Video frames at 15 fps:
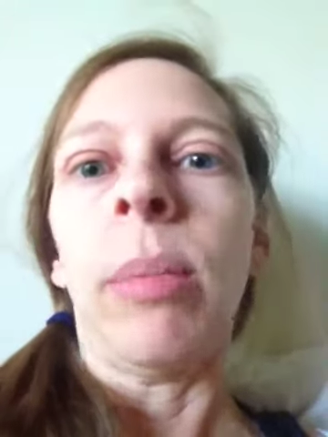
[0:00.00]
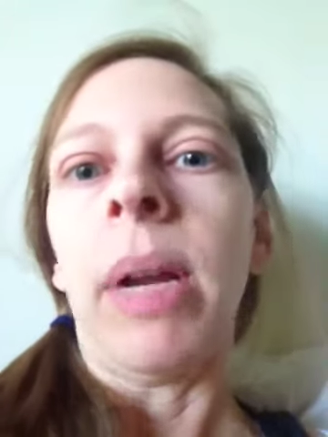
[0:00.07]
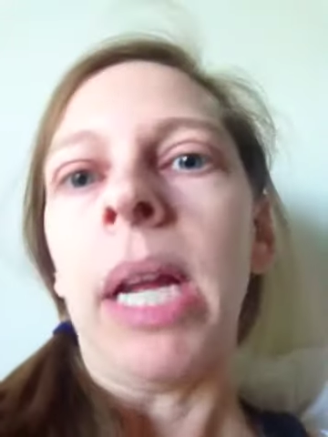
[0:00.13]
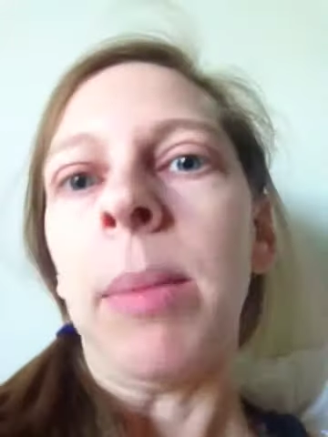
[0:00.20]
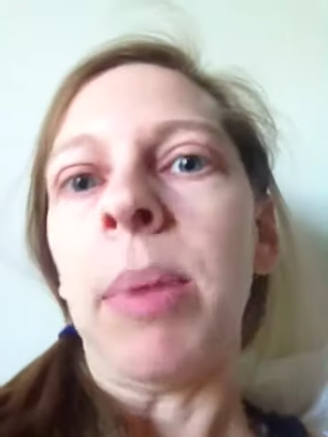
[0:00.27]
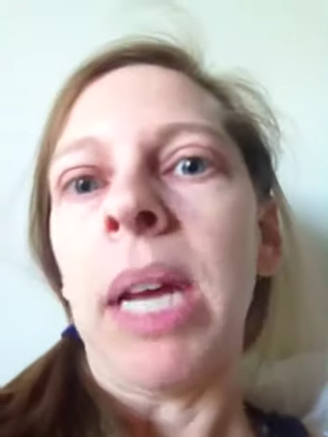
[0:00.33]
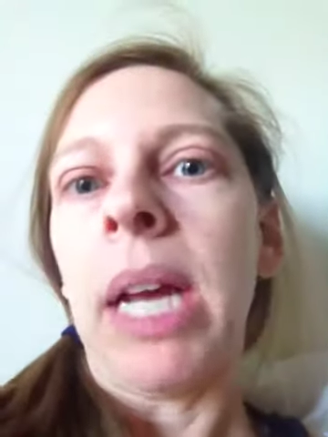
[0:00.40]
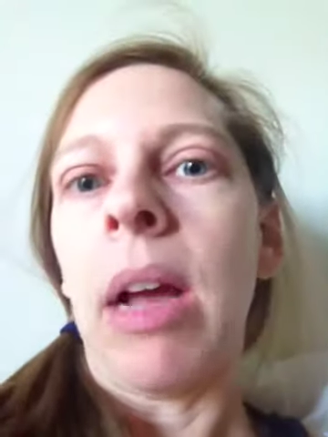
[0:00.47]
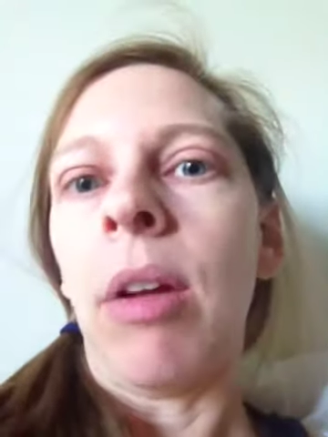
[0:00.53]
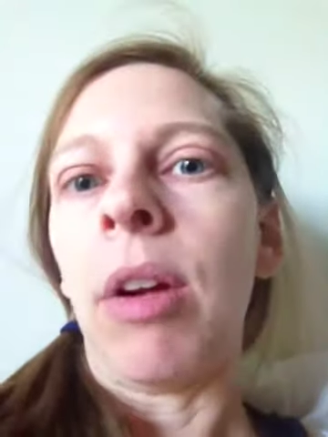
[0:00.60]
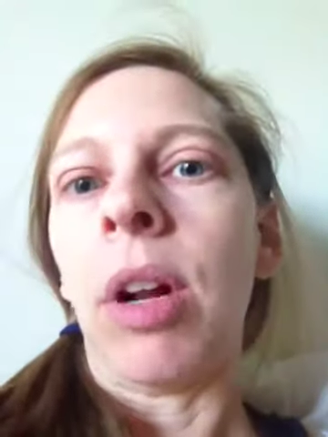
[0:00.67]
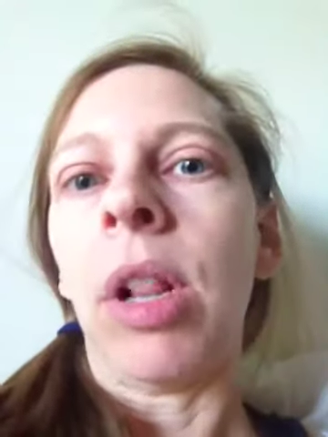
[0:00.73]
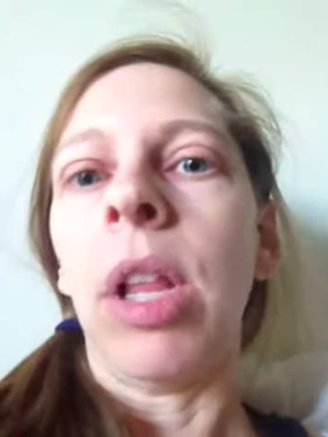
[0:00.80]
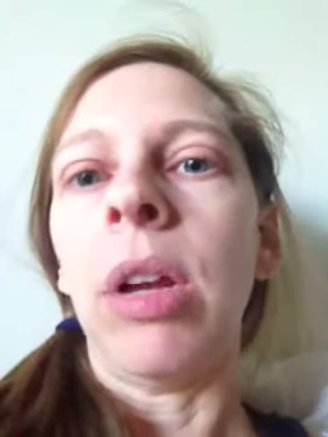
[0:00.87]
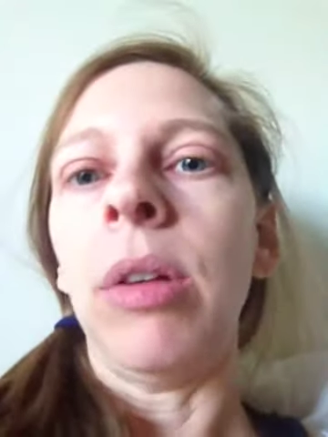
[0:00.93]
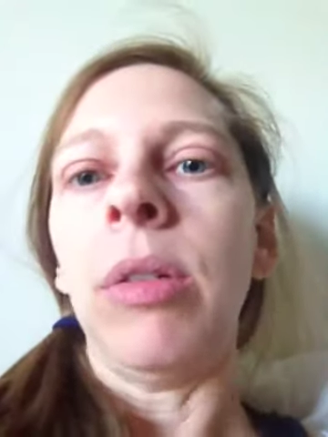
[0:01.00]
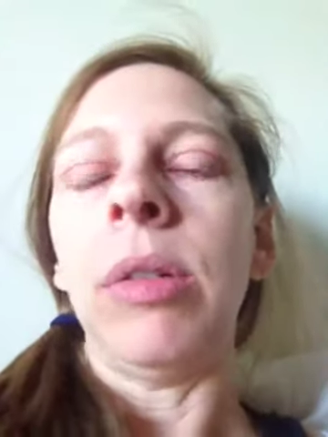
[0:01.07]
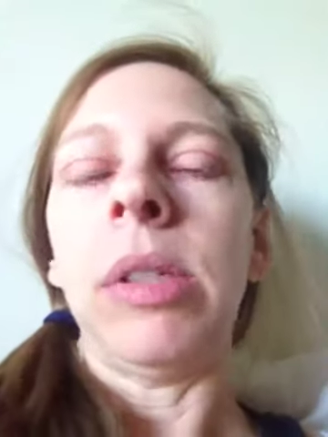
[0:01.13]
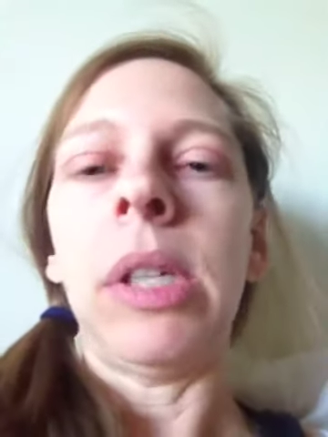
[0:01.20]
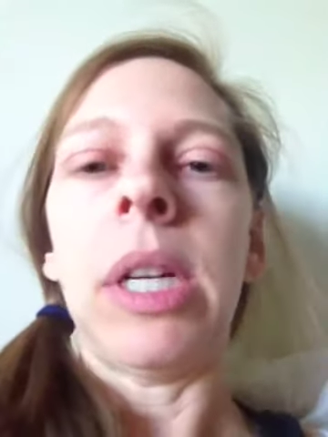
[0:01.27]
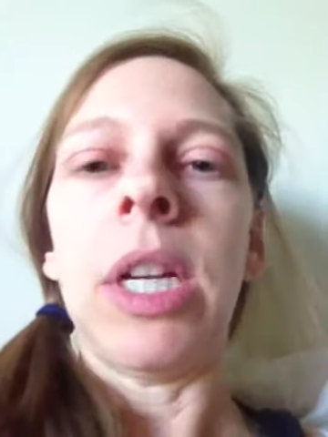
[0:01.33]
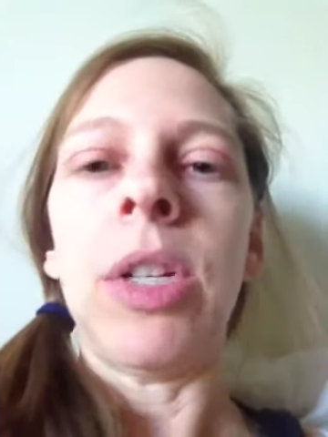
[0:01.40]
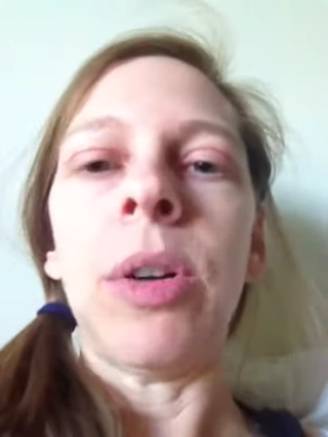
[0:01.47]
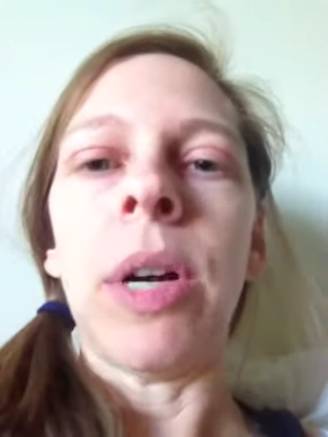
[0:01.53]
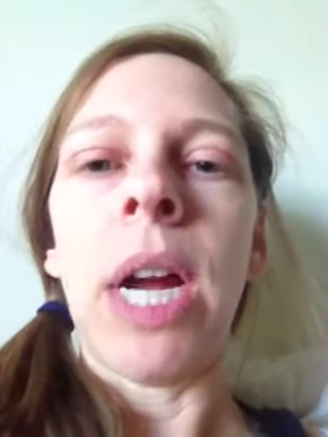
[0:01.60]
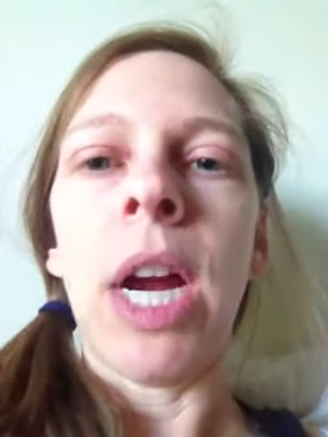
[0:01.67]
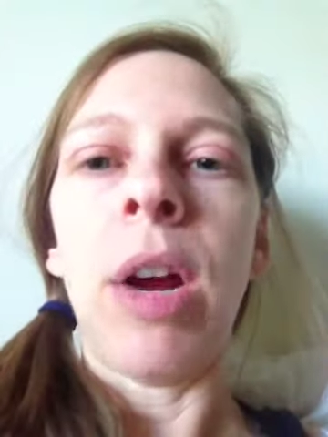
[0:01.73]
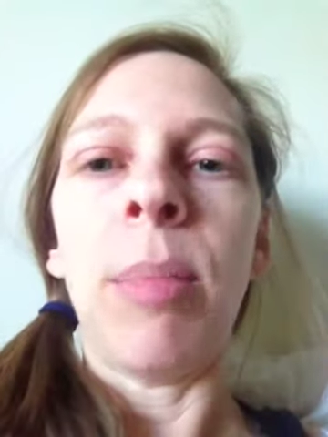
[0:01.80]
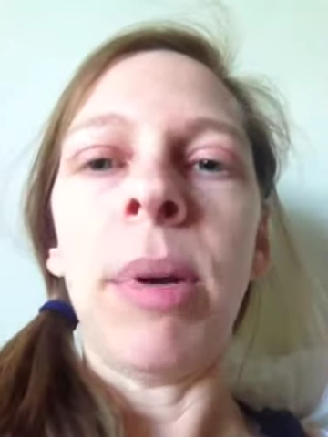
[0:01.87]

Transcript: but I pick out her clothes and I do her hair.